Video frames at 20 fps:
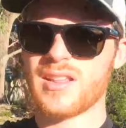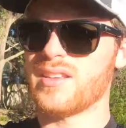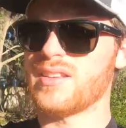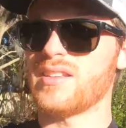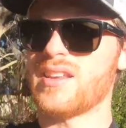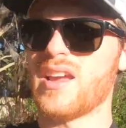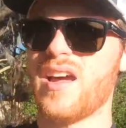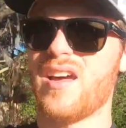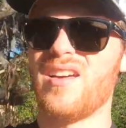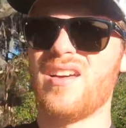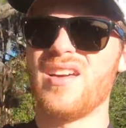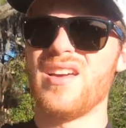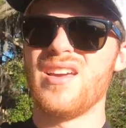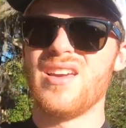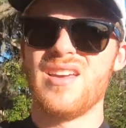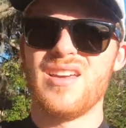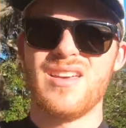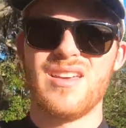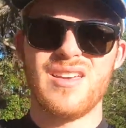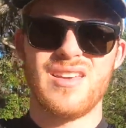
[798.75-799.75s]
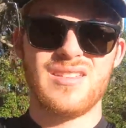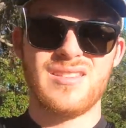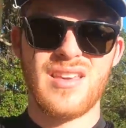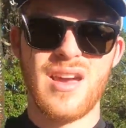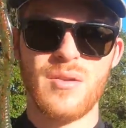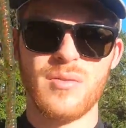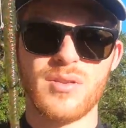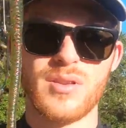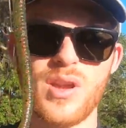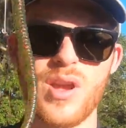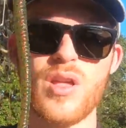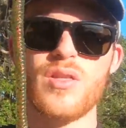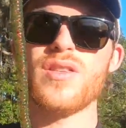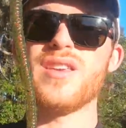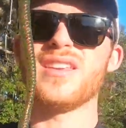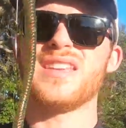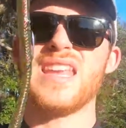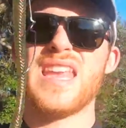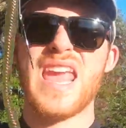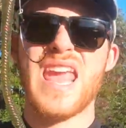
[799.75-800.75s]
this out. That was on
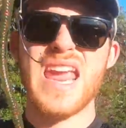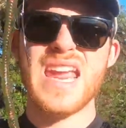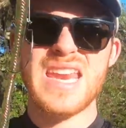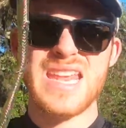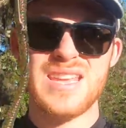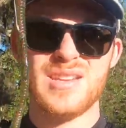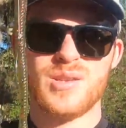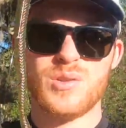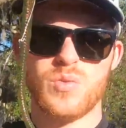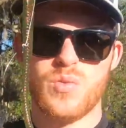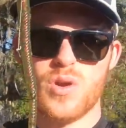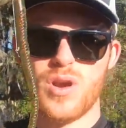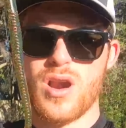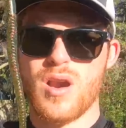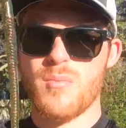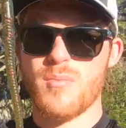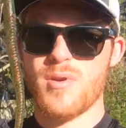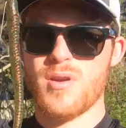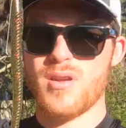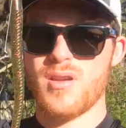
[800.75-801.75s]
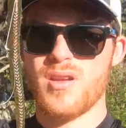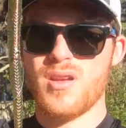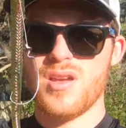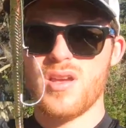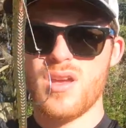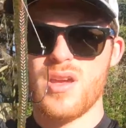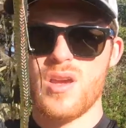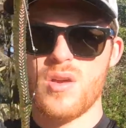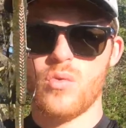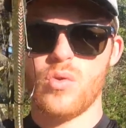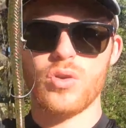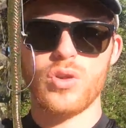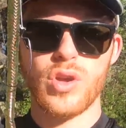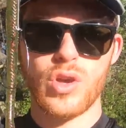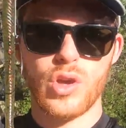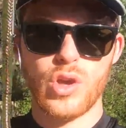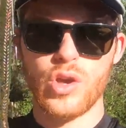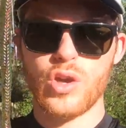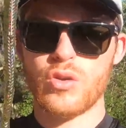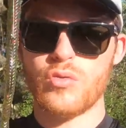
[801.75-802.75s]
this 8-inch worm with a
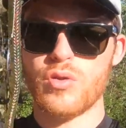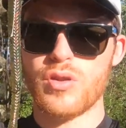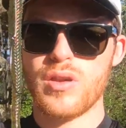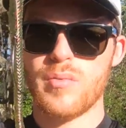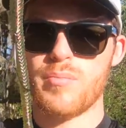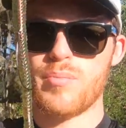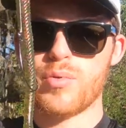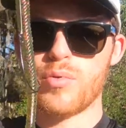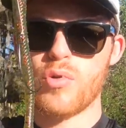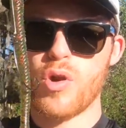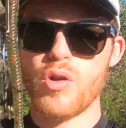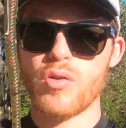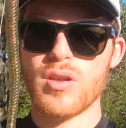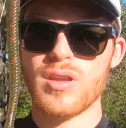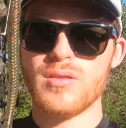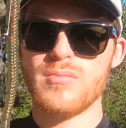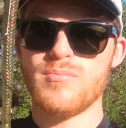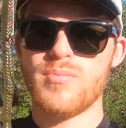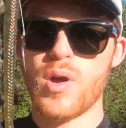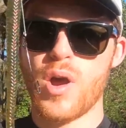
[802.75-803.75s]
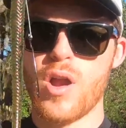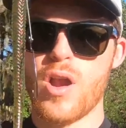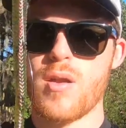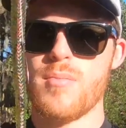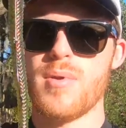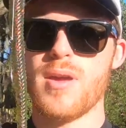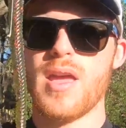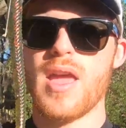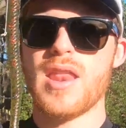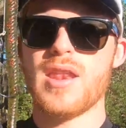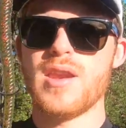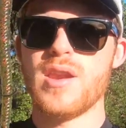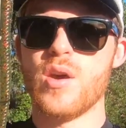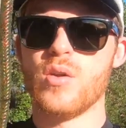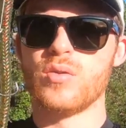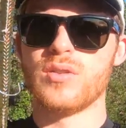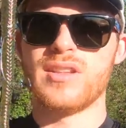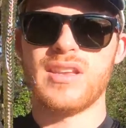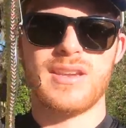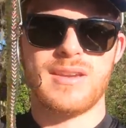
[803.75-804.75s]
hook with a broken barb and
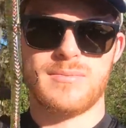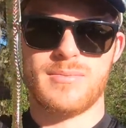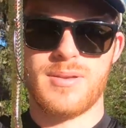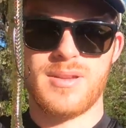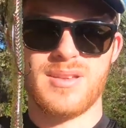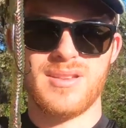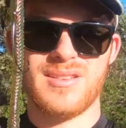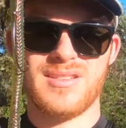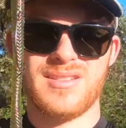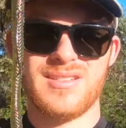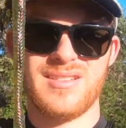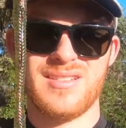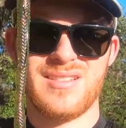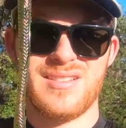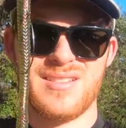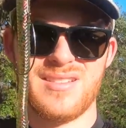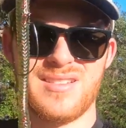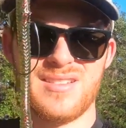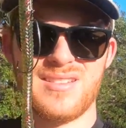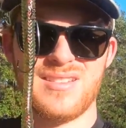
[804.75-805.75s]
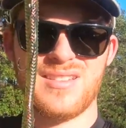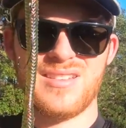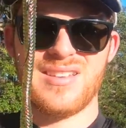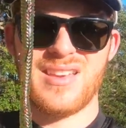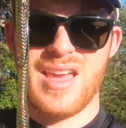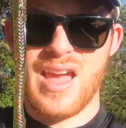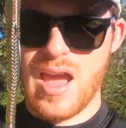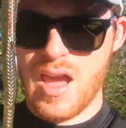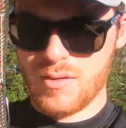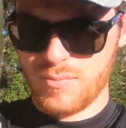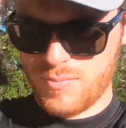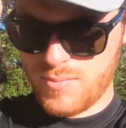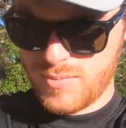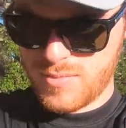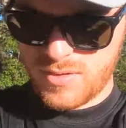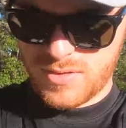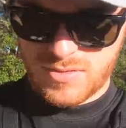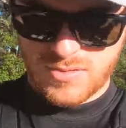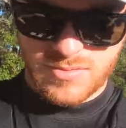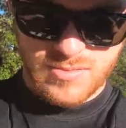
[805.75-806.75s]
no tip. I
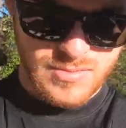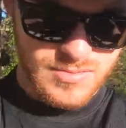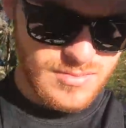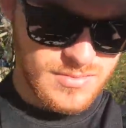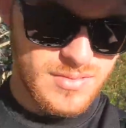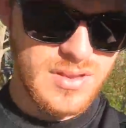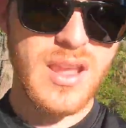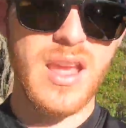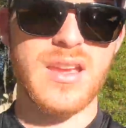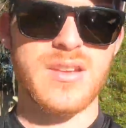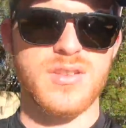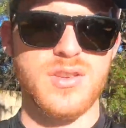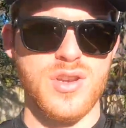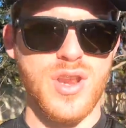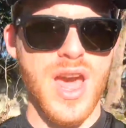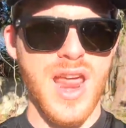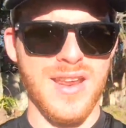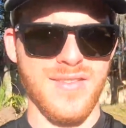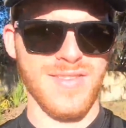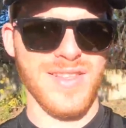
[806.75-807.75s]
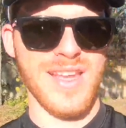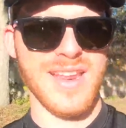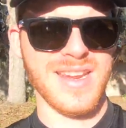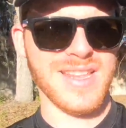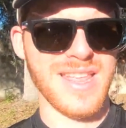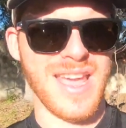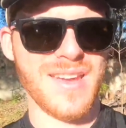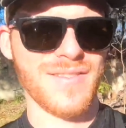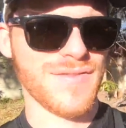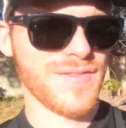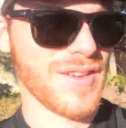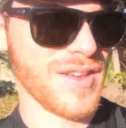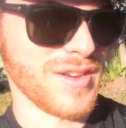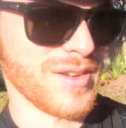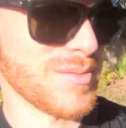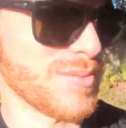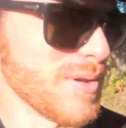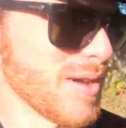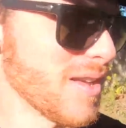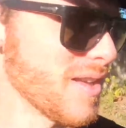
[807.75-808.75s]
should not have landed that
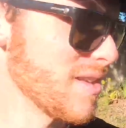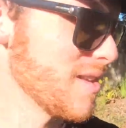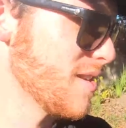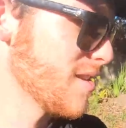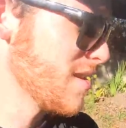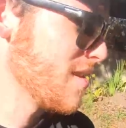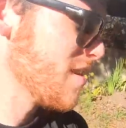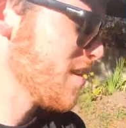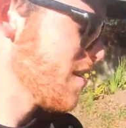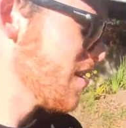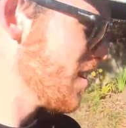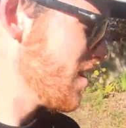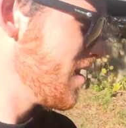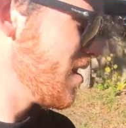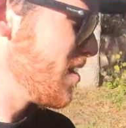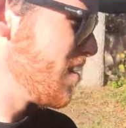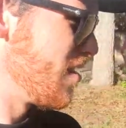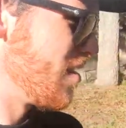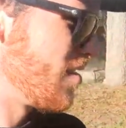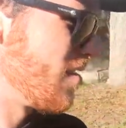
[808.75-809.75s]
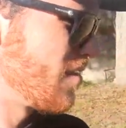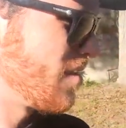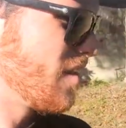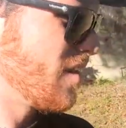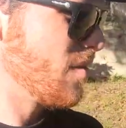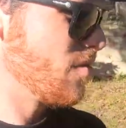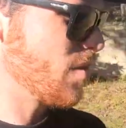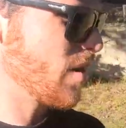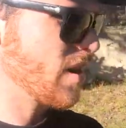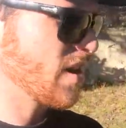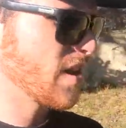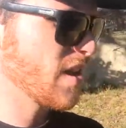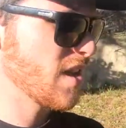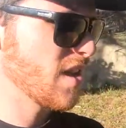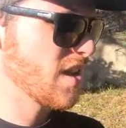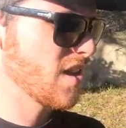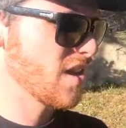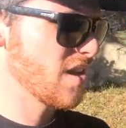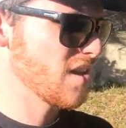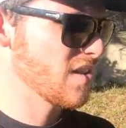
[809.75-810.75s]
fish, but we're gonna
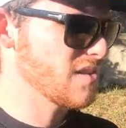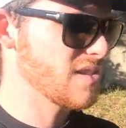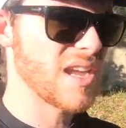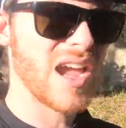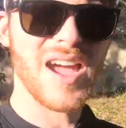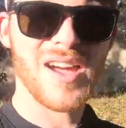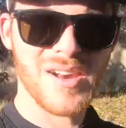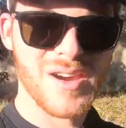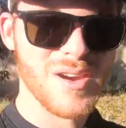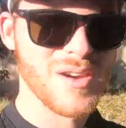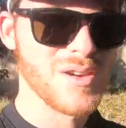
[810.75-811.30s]
go tie on a